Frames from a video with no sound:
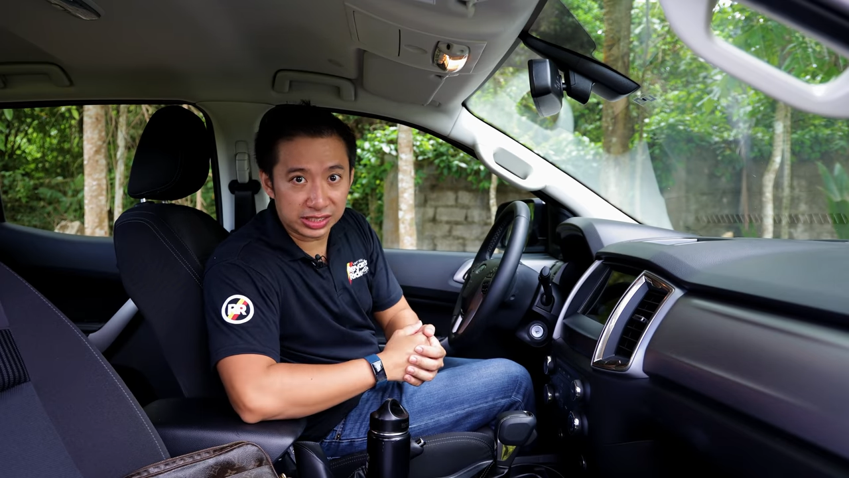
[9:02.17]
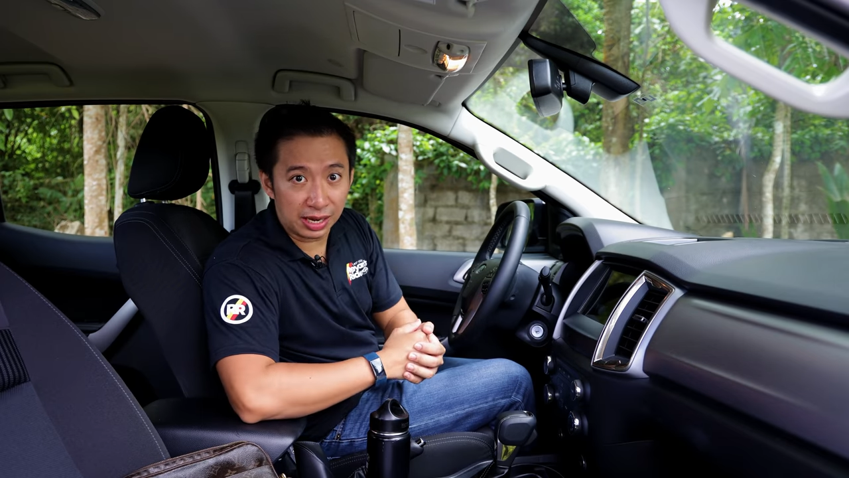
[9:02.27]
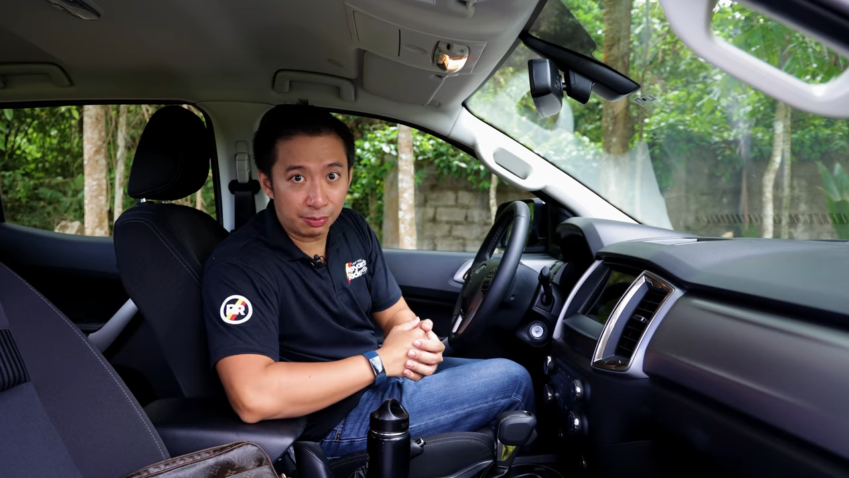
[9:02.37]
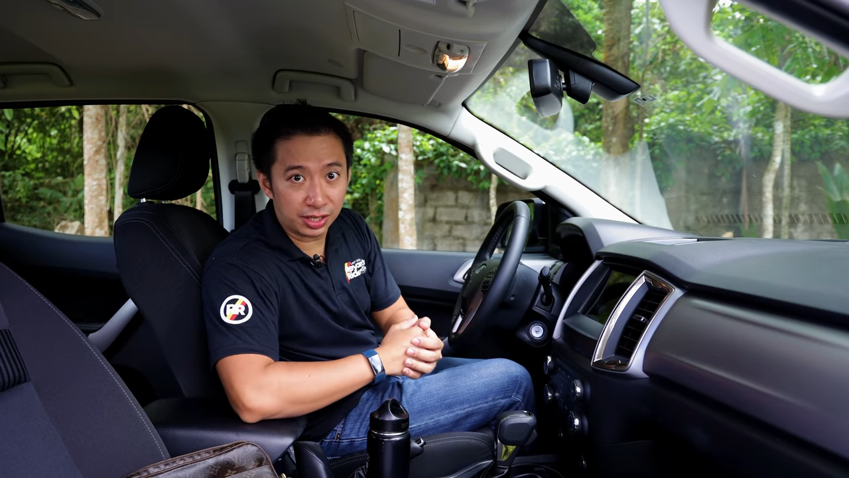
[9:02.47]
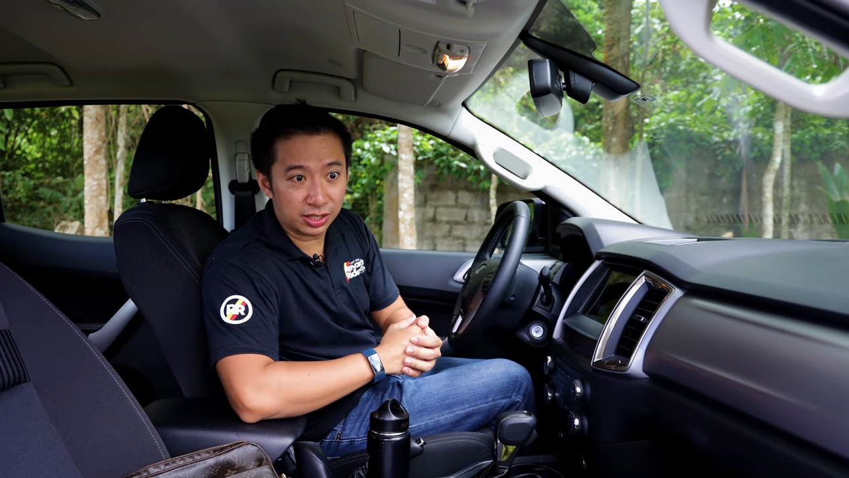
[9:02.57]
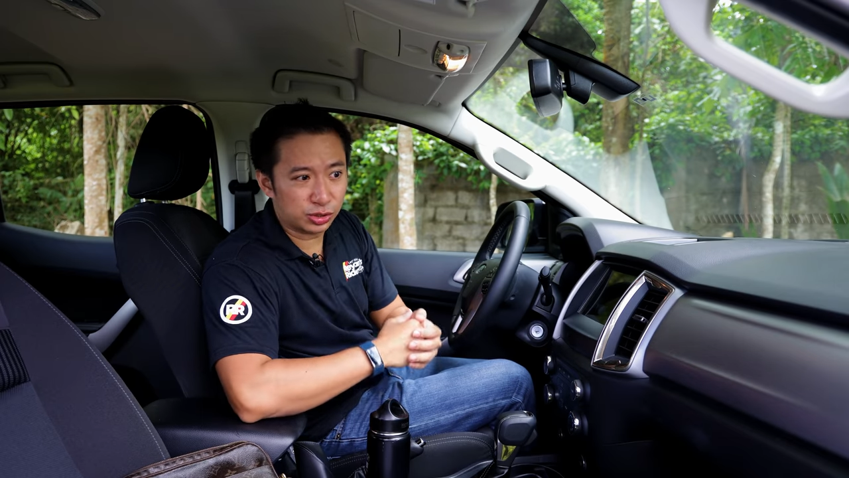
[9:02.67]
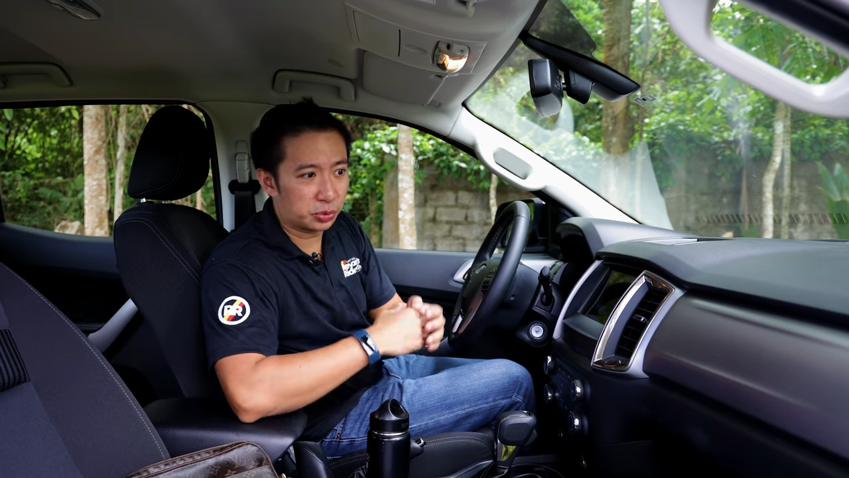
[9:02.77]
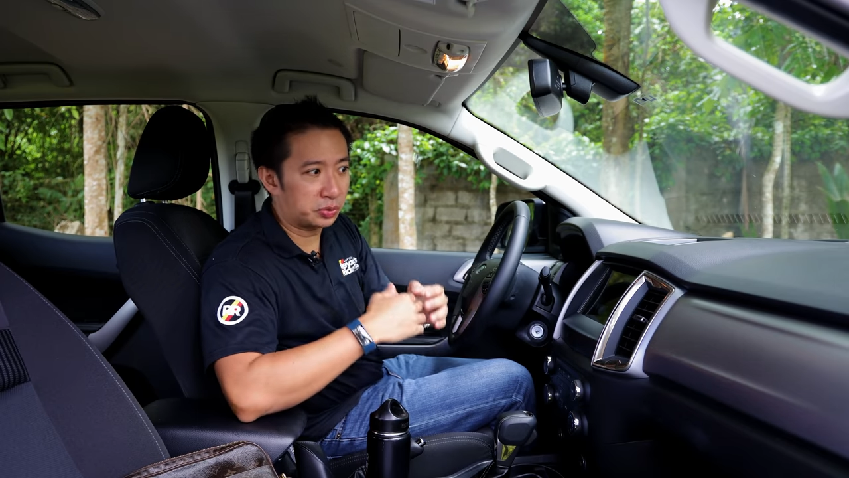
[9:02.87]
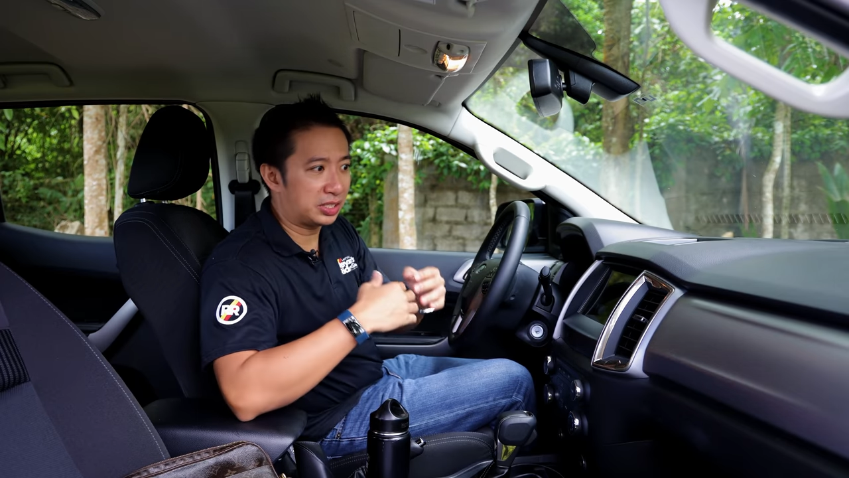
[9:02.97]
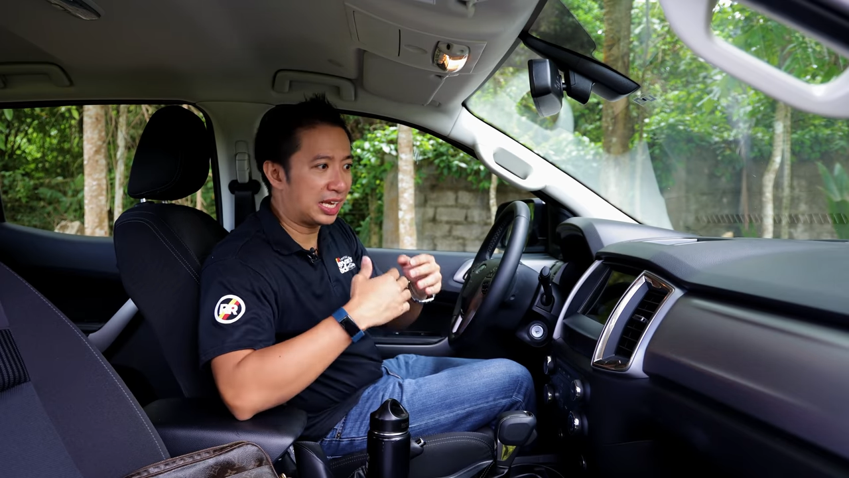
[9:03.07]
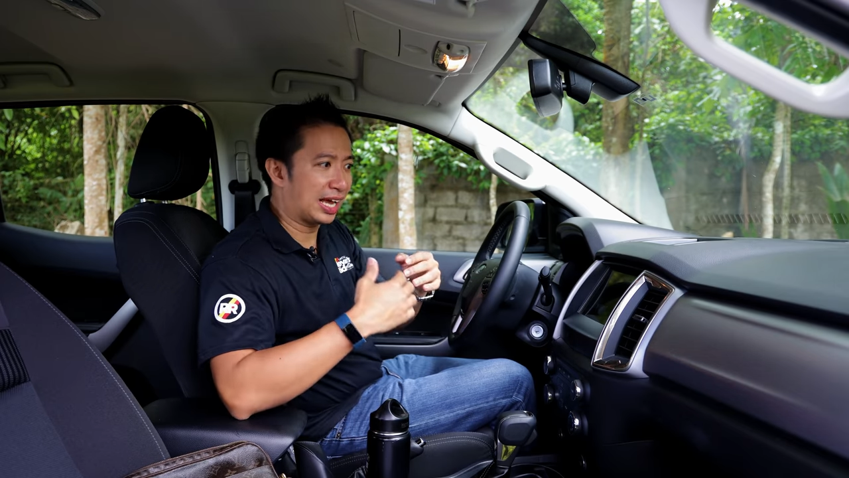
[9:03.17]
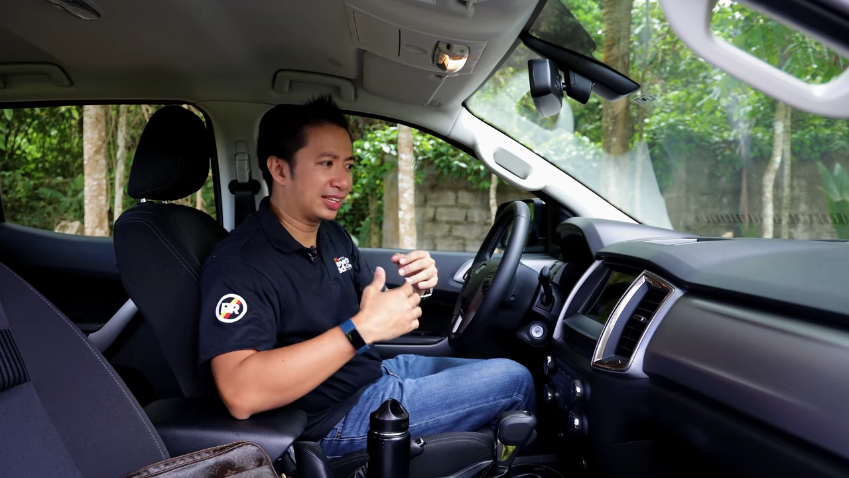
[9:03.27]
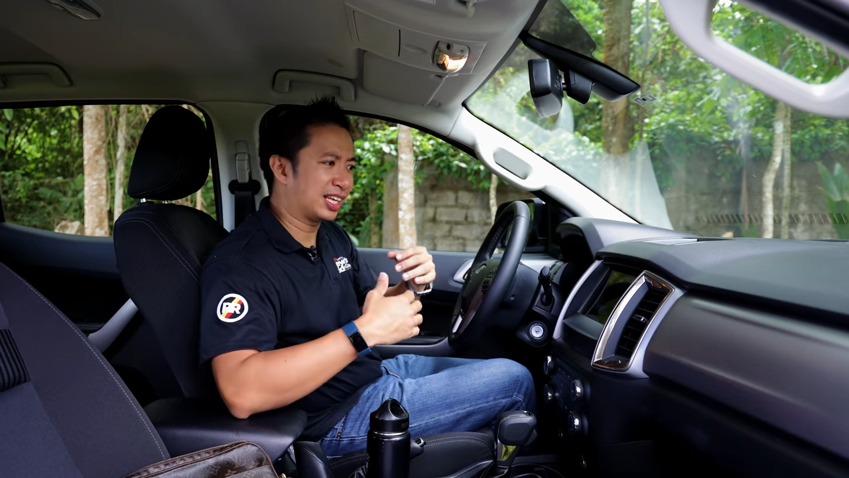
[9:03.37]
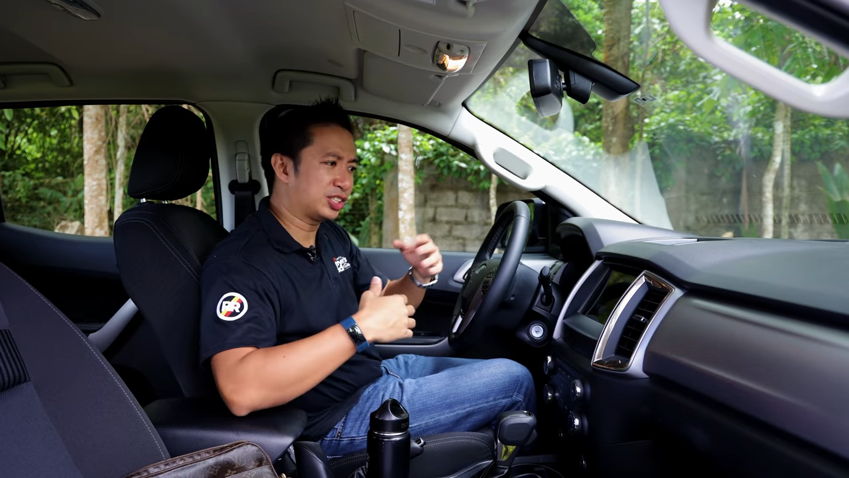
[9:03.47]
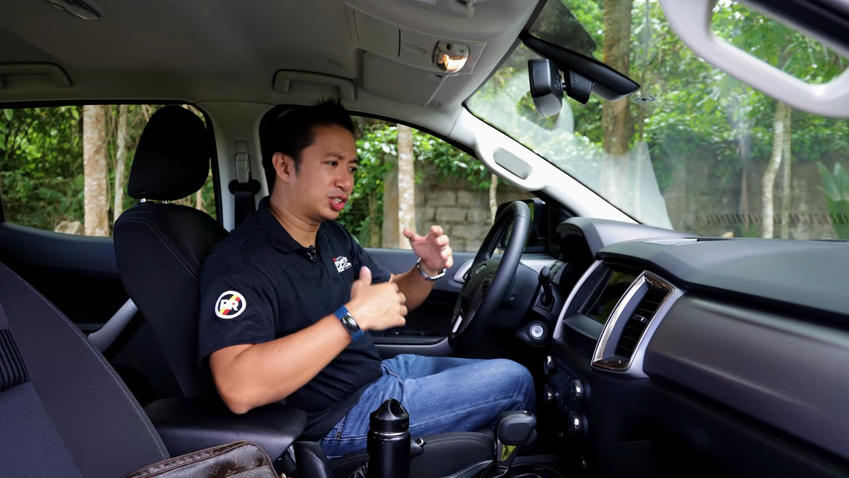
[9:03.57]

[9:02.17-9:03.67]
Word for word: camera. So yeah, that